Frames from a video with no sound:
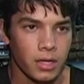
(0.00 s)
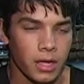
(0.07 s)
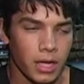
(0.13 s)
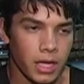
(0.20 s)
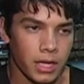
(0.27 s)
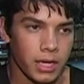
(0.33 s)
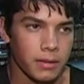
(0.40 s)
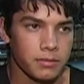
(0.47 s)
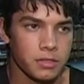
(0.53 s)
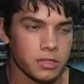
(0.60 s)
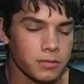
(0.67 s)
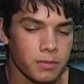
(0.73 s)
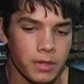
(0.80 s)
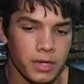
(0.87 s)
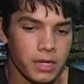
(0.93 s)
And I'm
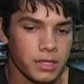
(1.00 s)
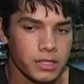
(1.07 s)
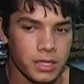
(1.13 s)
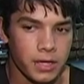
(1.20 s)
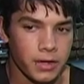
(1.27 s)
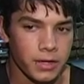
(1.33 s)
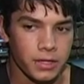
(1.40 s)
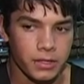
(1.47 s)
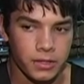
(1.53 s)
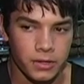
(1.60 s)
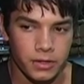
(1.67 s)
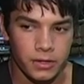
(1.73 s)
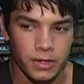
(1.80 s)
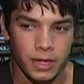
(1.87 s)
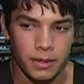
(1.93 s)
just playing his
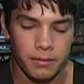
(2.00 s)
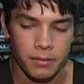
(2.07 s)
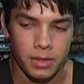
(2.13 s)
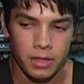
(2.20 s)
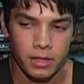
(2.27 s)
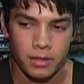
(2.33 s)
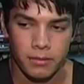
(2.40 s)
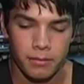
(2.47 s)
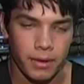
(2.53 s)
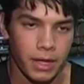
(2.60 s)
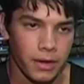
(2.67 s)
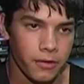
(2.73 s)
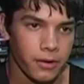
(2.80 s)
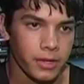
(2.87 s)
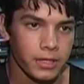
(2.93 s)
character. I am a
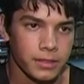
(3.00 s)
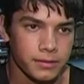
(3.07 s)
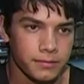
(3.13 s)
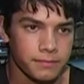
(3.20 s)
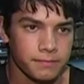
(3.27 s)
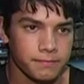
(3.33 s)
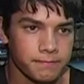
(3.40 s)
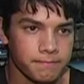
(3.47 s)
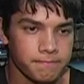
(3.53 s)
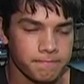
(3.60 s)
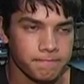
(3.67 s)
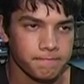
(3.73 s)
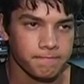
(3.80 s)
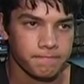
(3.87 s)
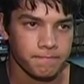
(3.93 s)
migrant.
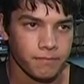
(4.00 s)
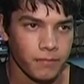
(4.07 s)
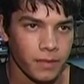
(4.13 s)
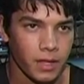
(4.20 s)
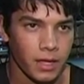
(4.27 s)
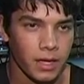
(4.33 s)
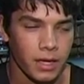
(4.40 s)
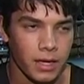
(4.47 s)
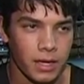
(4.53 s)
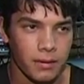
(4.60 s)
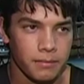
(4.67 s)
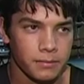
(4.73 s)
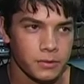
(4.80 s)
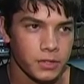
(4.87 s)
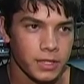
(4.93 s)

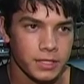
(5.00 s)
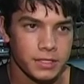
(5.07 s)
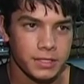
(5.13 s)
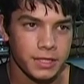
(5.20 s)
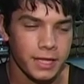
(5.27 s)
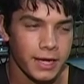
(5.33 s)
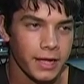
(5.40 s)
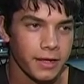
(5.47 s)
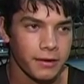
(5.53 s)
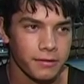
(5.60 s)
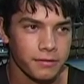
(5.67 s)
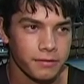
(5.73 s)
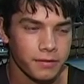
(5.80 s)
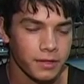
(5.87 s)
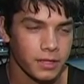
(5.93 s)
I'm trying to get out
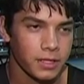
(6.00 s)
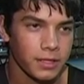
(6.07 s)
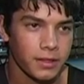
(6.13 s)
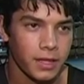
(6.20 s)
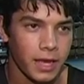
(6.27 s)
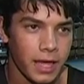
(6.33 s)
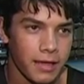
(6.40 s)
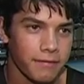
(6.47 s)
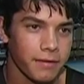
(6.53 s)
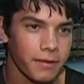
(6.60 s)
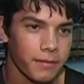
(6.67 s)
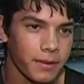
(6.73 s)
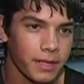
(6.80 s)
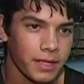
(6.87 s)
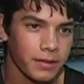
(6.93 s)
of the life
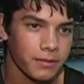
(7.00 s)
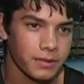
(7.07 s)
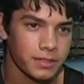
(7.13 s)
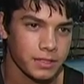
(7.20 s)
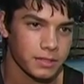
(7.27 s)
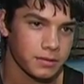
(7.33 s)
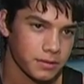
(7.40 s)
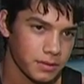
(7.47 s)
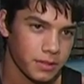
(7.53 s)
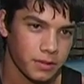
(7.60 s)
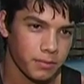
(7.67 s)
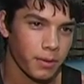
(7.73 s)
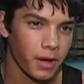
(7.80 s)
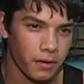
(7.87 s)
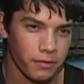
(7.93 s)
I'm in, which is, you
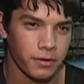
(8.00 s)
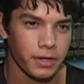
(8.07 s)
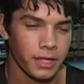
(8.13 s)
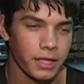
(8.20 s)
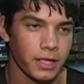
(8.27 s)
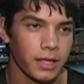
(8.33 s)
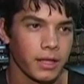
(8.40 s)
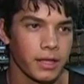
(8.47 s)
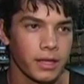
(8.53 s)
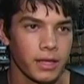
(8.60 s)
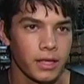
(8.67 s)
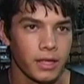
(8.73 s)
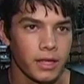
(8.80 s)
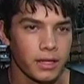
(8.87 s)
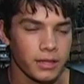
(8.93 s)
know, poverty and
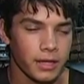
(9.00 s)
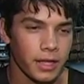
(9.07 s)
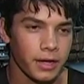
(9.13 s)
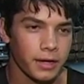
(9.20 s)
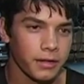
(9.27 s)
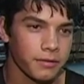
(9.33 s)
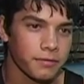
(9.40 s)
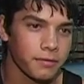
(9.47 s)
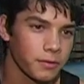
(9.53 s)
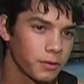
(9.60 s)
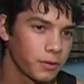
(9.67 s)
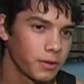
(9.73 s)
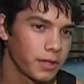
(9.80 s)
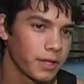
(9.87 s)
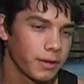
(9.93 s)
not enough
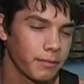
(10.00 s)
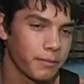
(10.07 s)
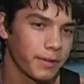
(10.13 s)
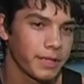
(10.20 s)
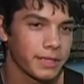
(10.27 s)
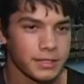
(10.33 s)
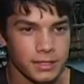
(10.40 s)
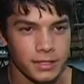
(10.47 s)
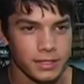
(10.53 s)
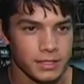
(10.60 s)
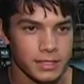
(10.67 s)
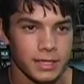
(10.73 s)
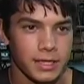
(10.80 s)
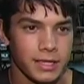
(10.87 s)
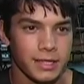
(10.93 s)
food, eating beans all the
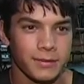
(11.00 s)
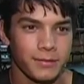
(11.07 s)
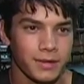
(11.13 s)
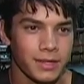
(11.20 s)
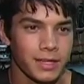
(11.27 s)
time.